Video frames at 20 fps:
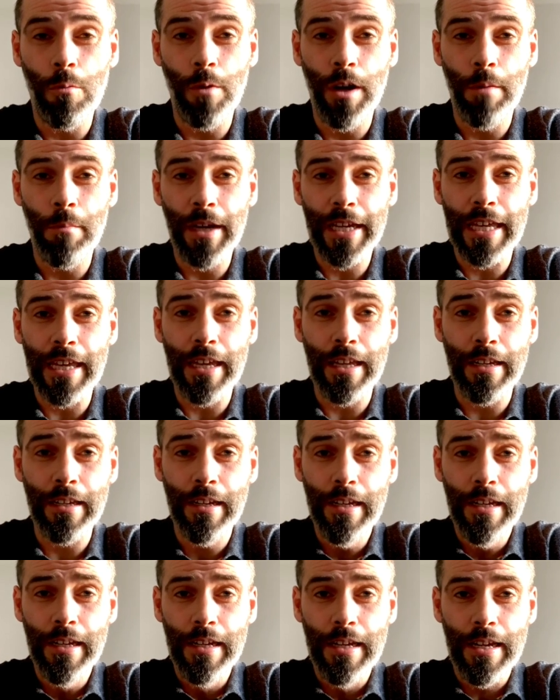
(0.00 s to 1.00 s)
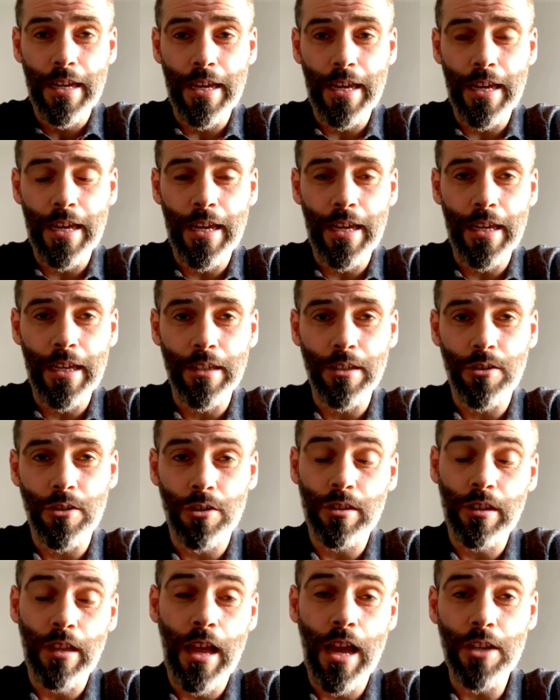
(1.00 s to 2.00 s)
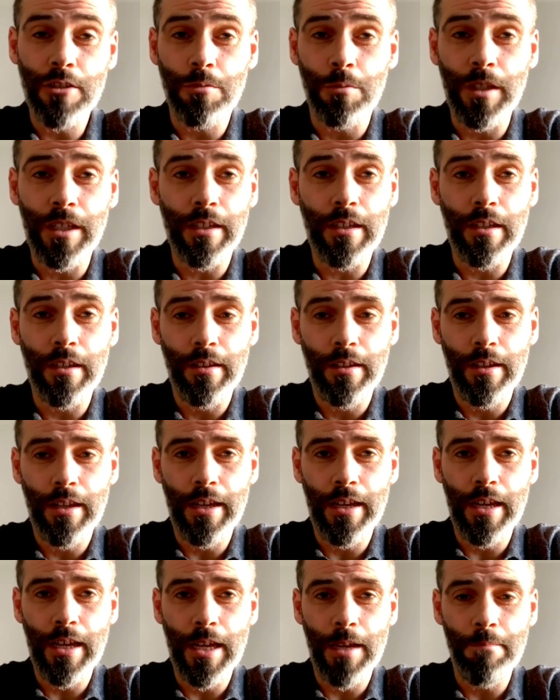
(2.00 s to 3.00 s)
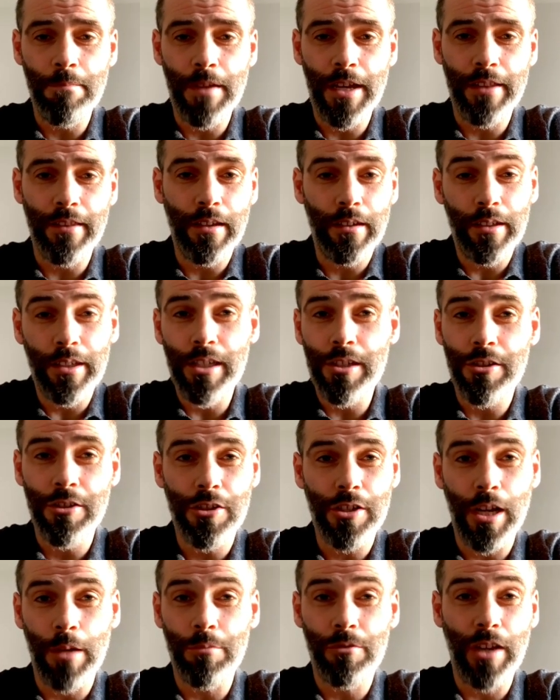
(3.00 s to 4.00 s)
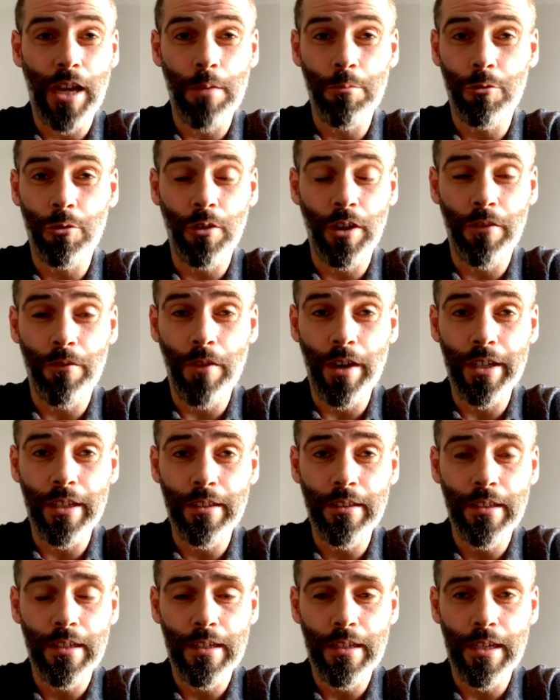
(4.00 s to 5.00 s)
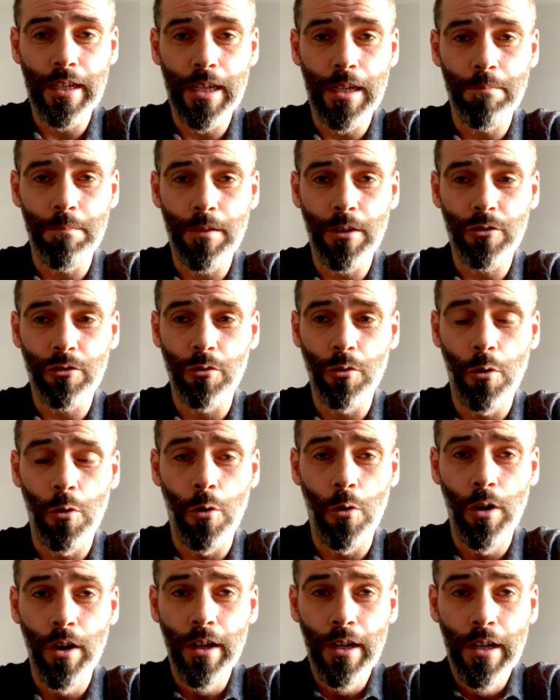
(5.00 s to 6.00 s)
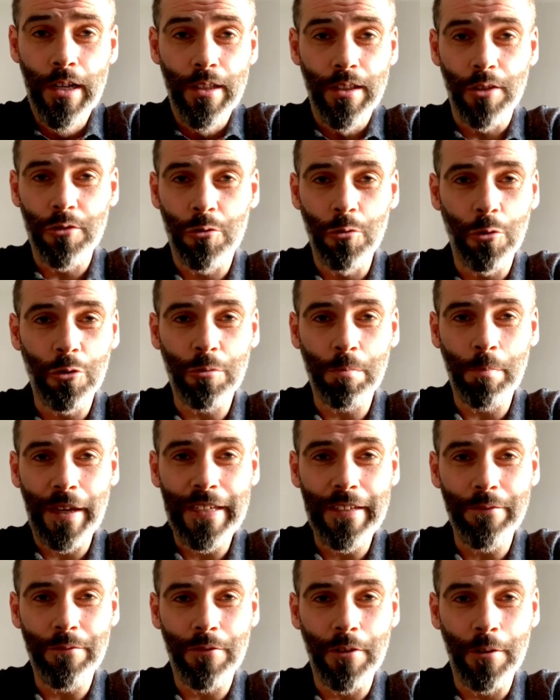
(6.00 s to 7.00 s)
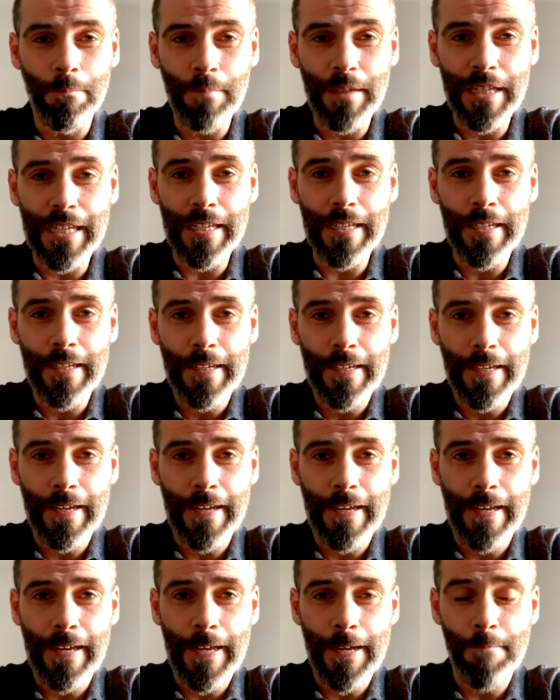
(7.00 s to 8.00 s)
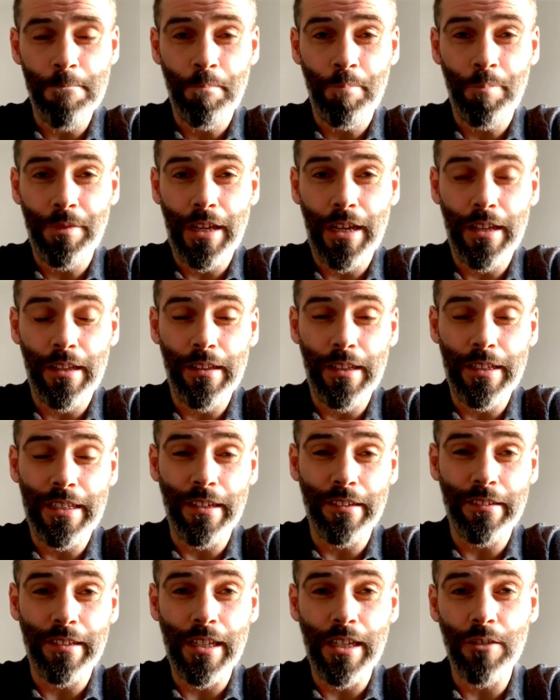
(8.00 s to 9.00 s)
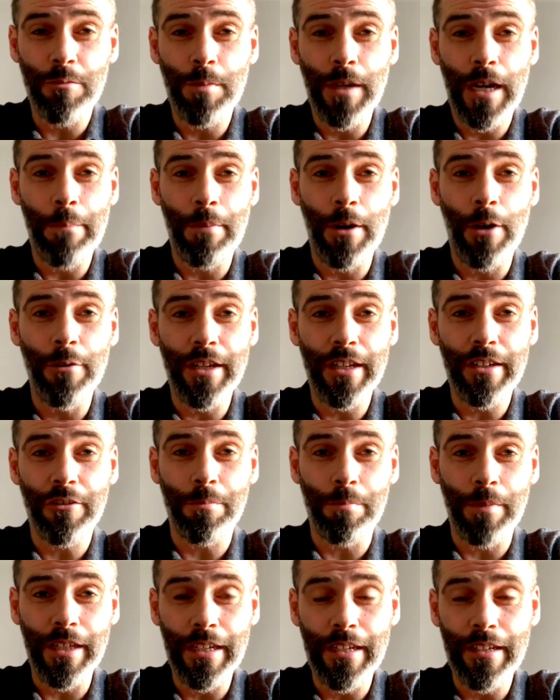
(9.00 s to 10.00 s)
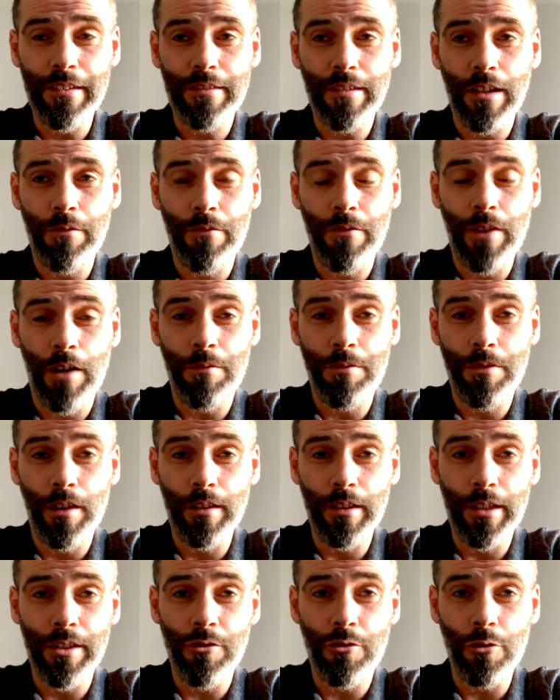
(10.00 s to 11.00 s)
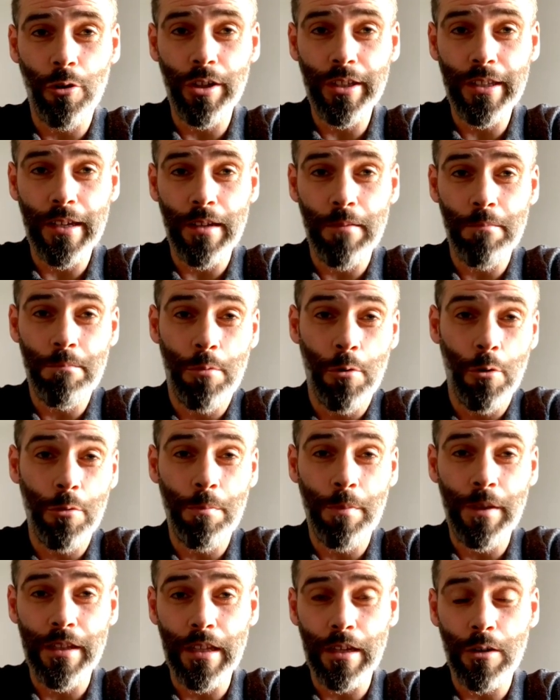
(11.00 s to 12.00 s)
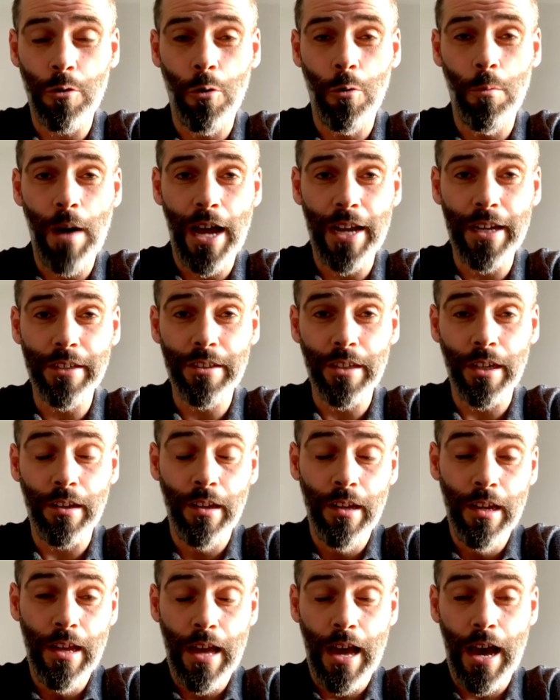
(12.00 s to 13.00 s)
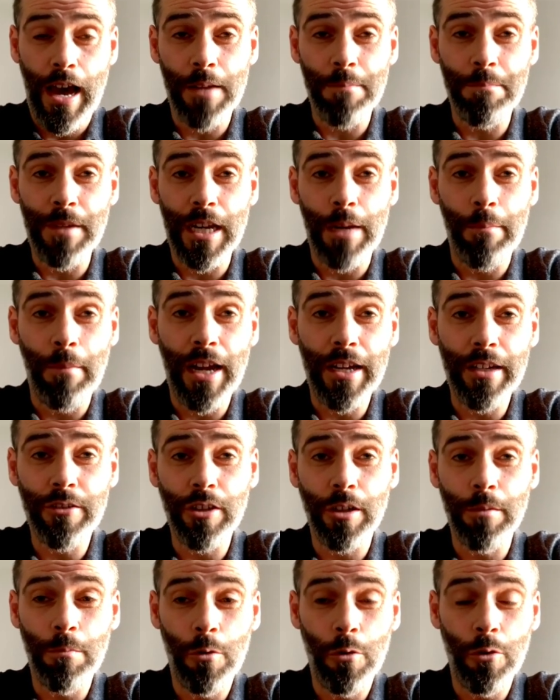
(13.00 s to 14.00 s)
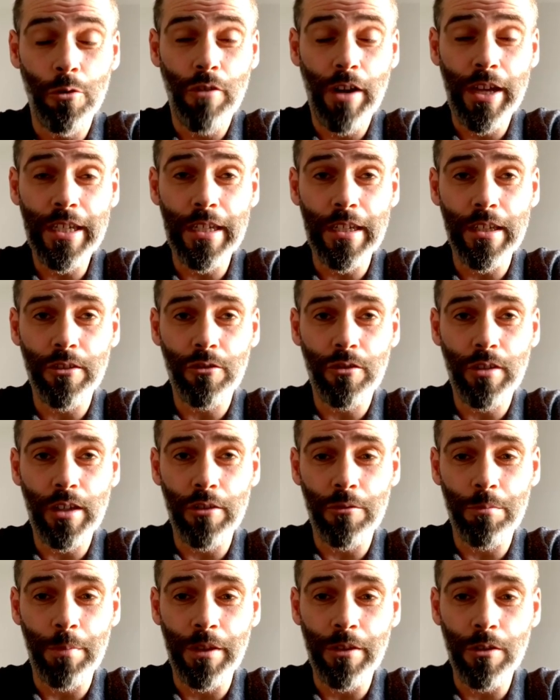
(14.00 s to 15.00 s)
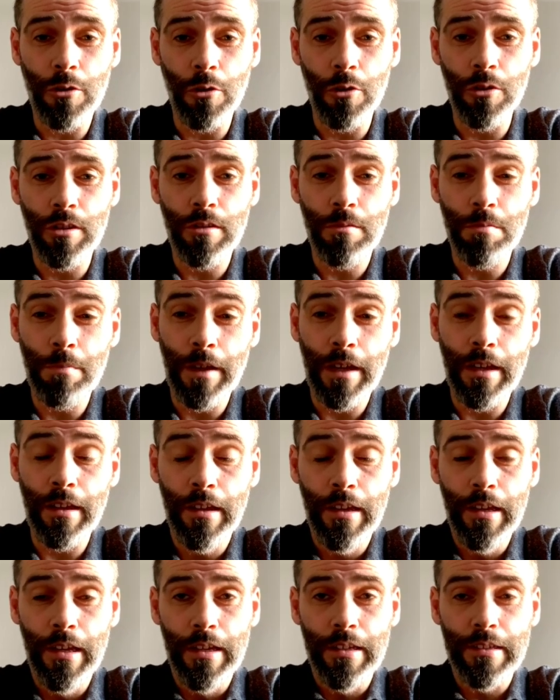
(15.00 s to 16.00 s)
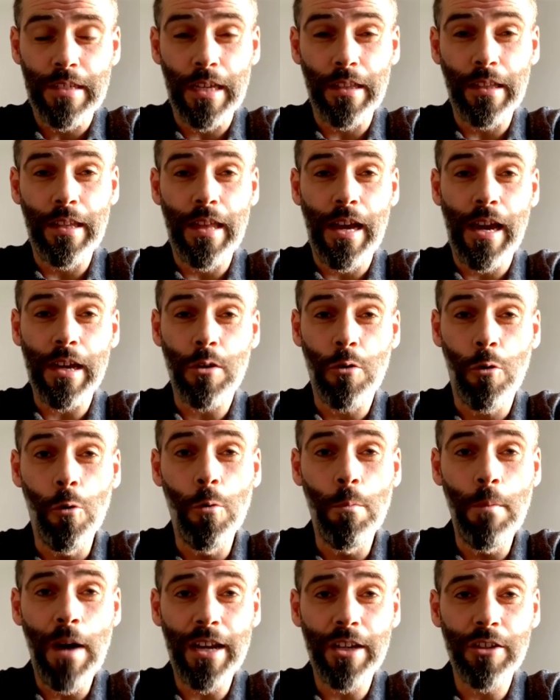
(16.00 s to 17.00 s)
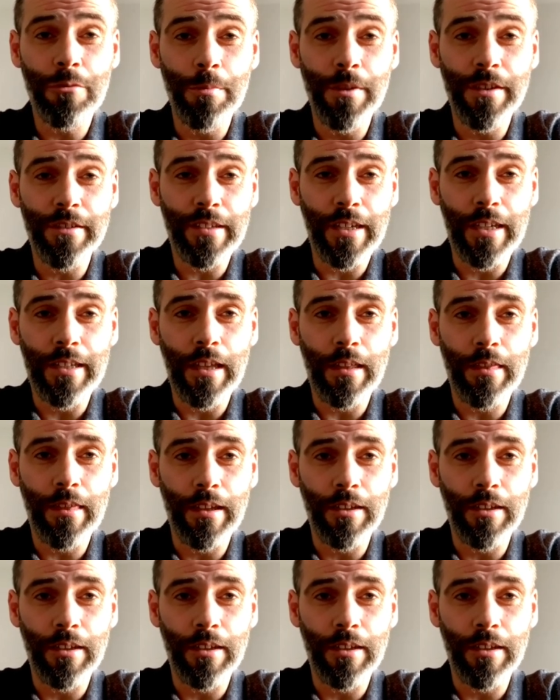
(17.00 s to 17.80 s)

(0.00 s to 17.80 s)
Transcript: up with him again just last week, and the relationship's absolutely fine. There's no spite from me. Like I say, it's been a brilliant experience. I've thoroughly enjoyed it, both being the co-manager and being a manager in my own right. It's been good, but certainly that co-management side of